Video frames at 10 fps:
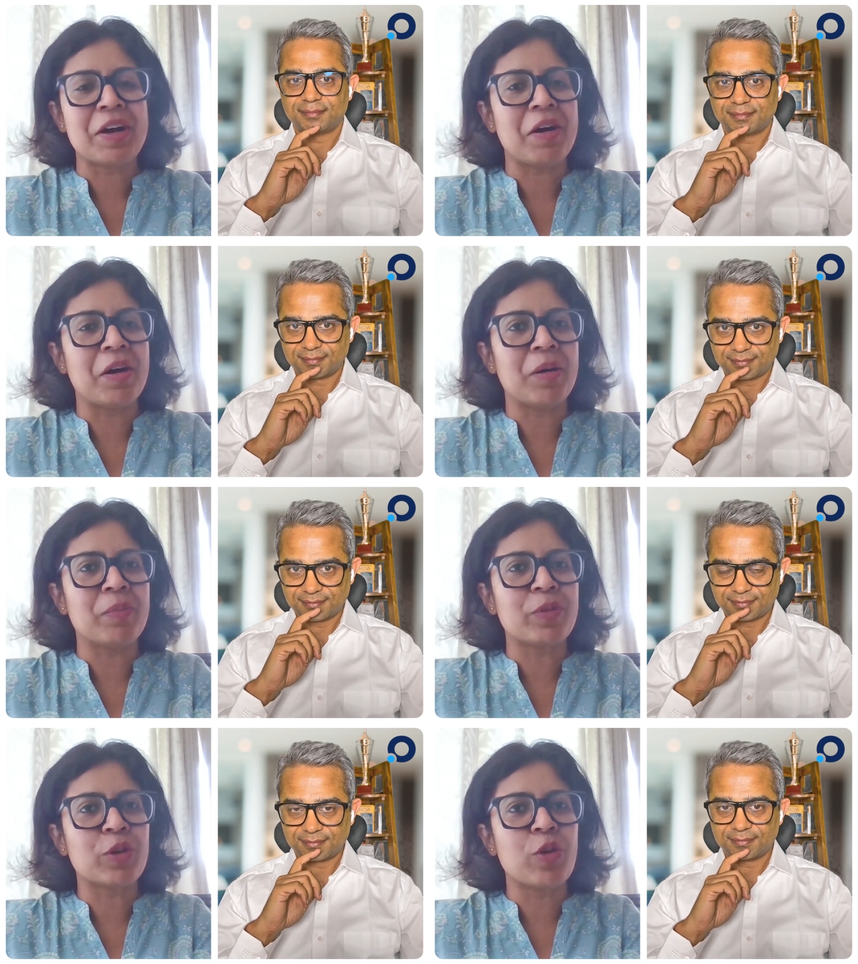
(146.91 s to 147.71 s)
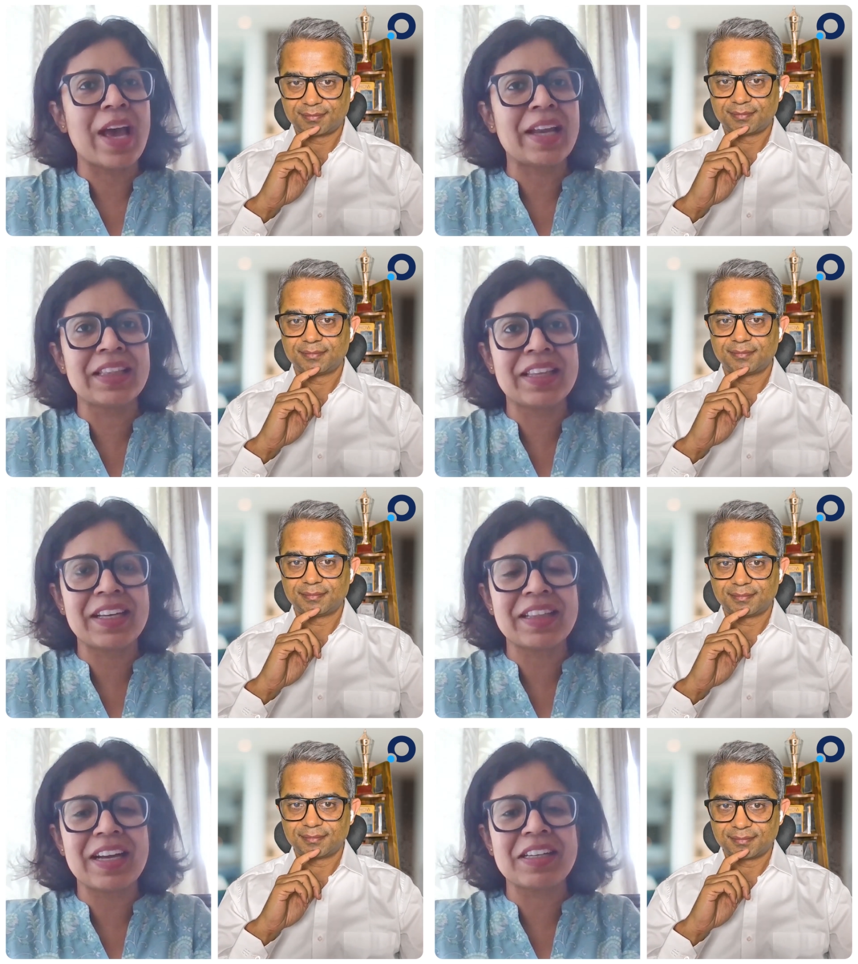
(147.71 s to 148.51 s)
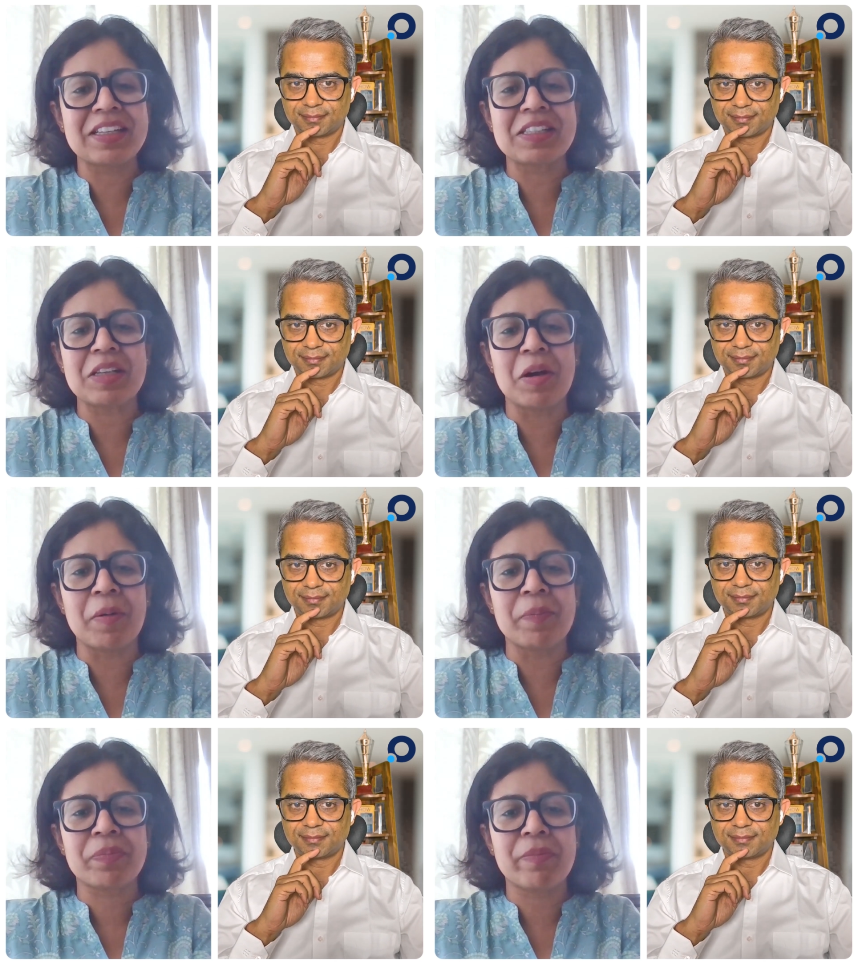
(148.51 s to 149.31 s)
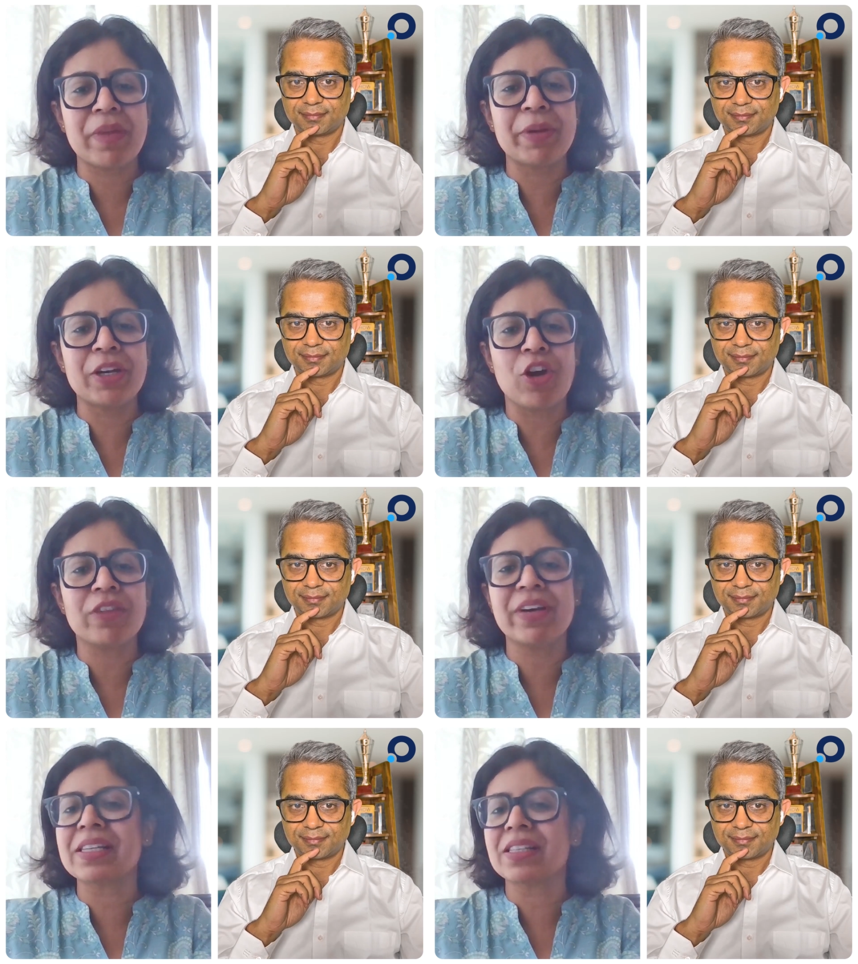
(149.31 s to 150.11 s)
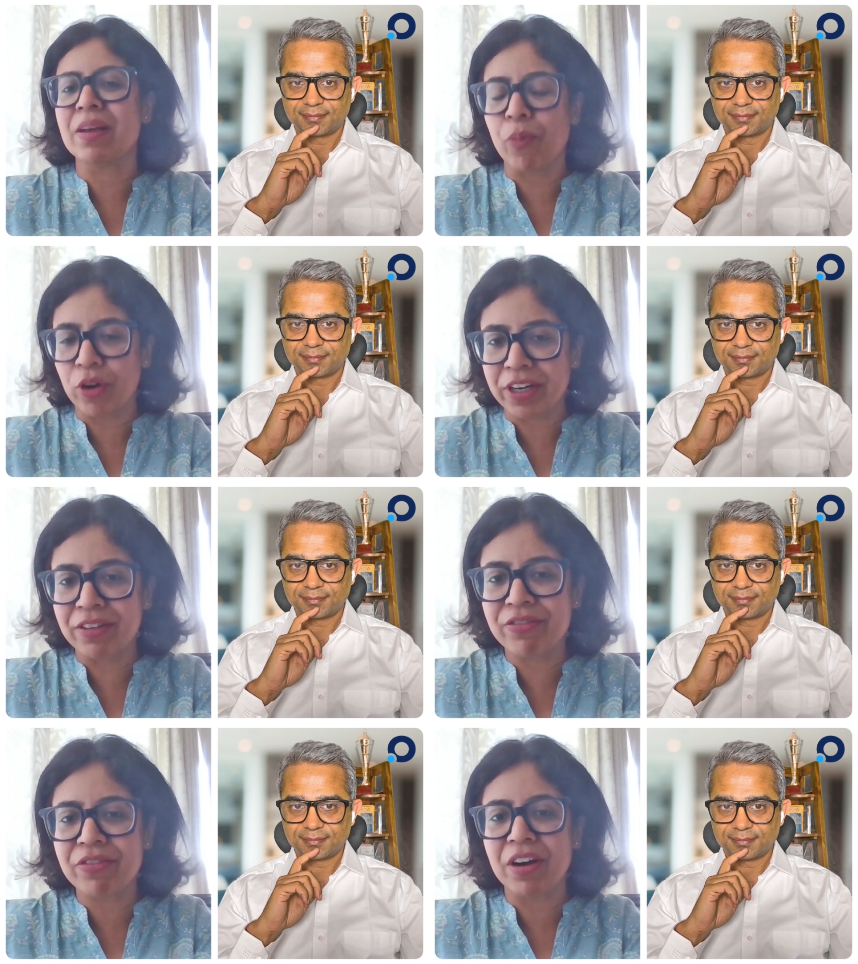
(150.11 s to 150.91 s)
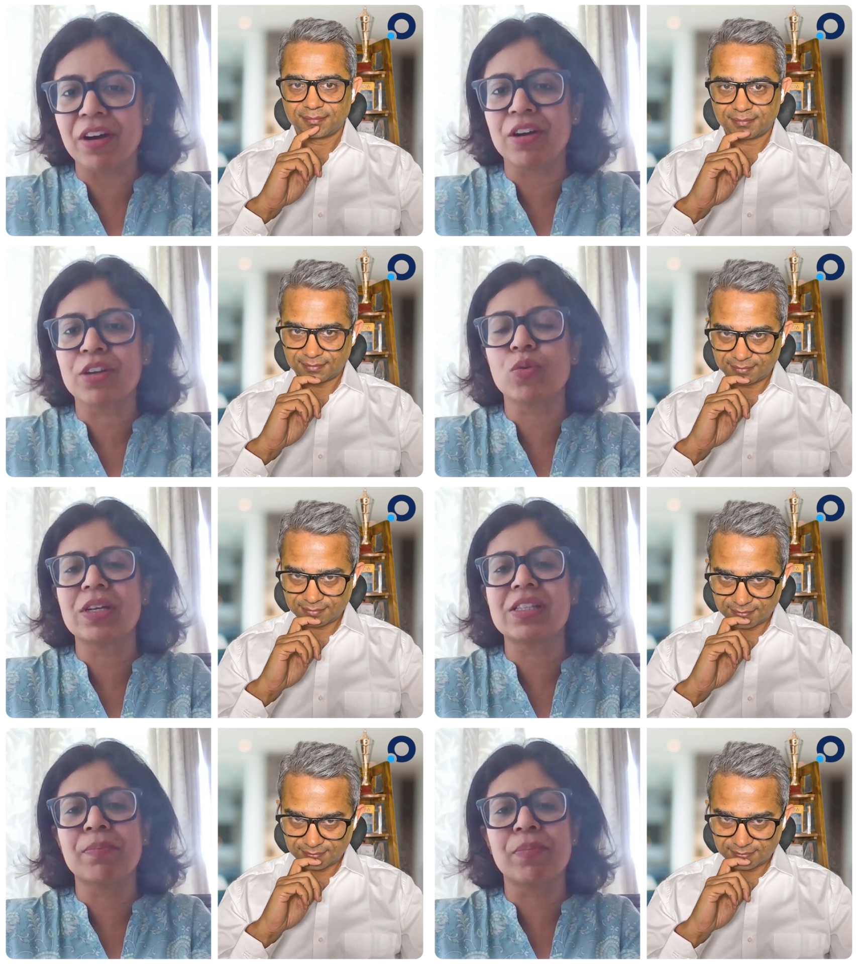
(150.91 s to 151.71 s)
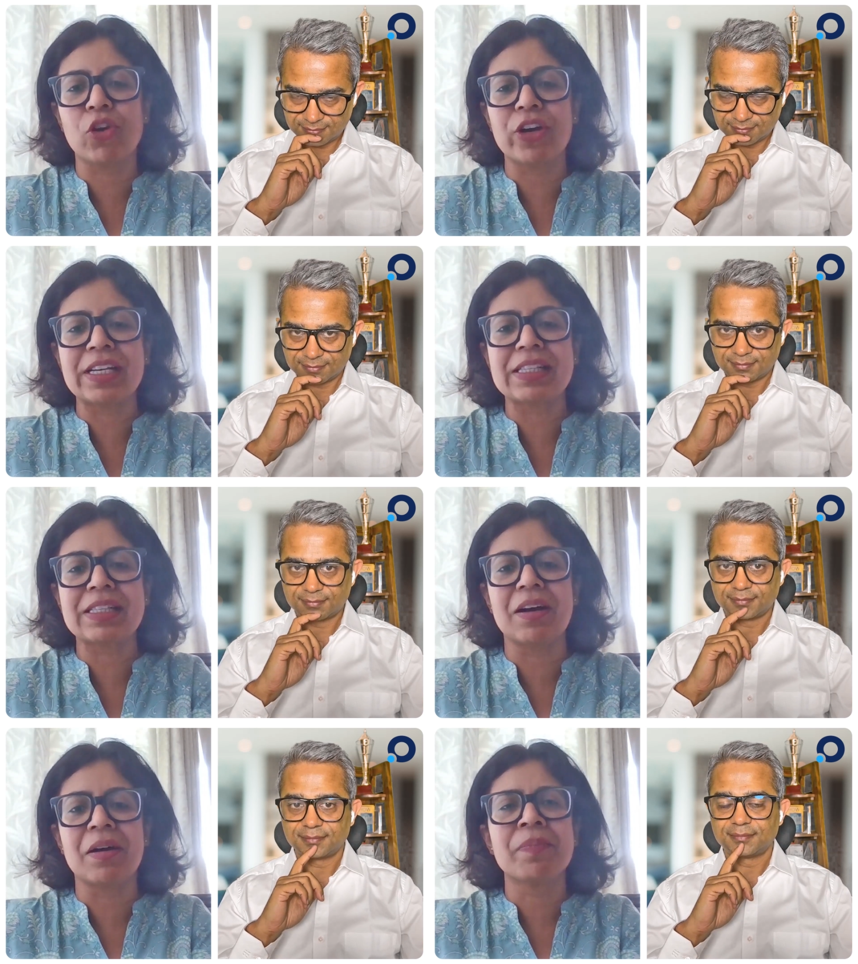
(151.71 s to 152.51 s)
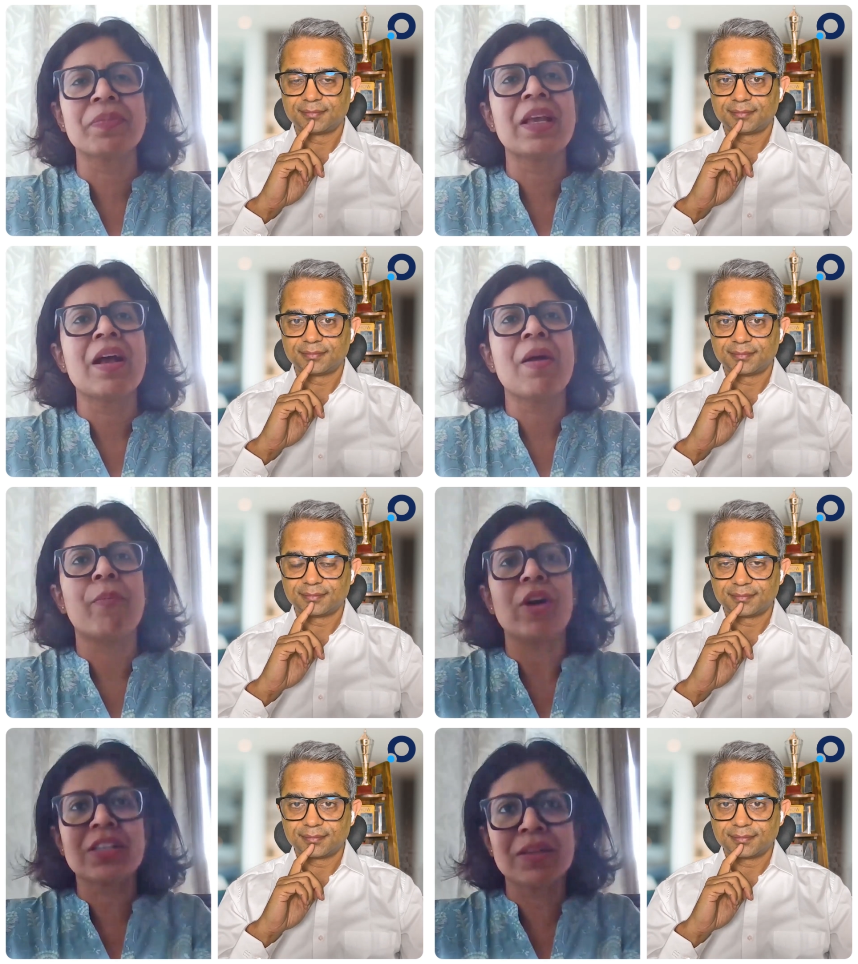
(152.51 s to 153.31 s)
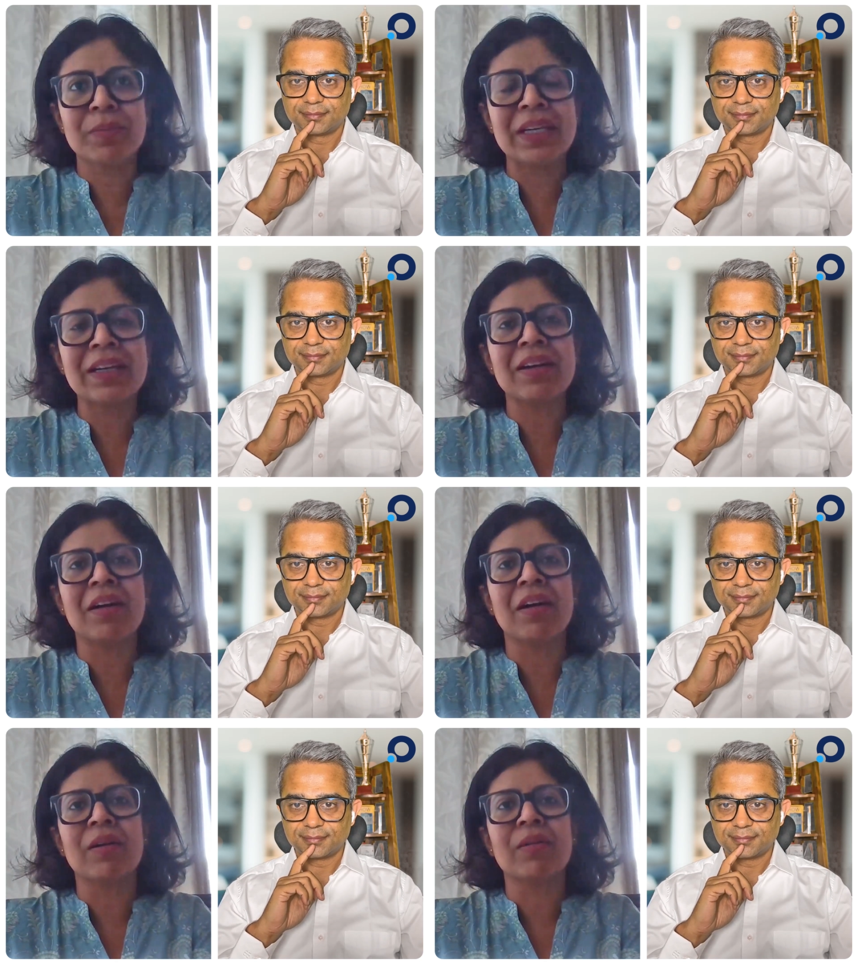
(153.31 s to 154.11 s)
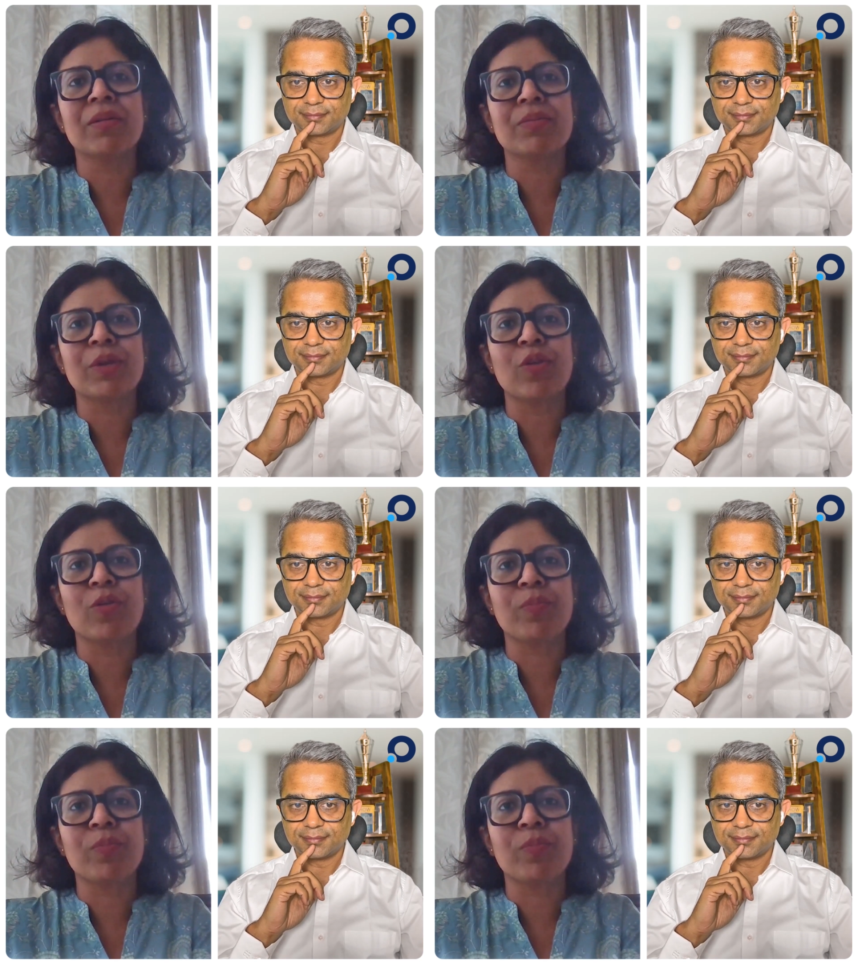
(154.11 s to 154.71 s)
Speaker 1: Uh, you know anything that is um, maybe not very supportive uh, towards employees uh, possibly uh, you know